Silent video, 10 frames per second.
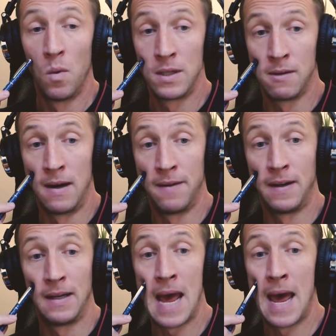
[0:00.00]
was there
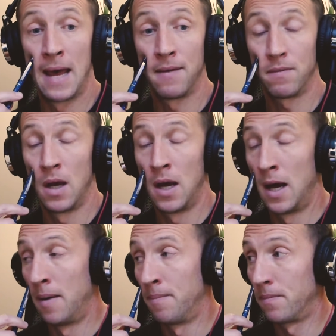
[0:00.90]
anything there
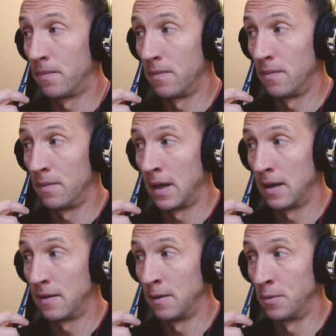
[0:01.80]

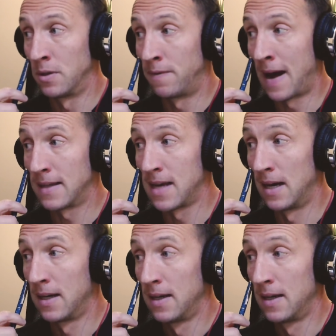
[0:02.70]
that was a factor?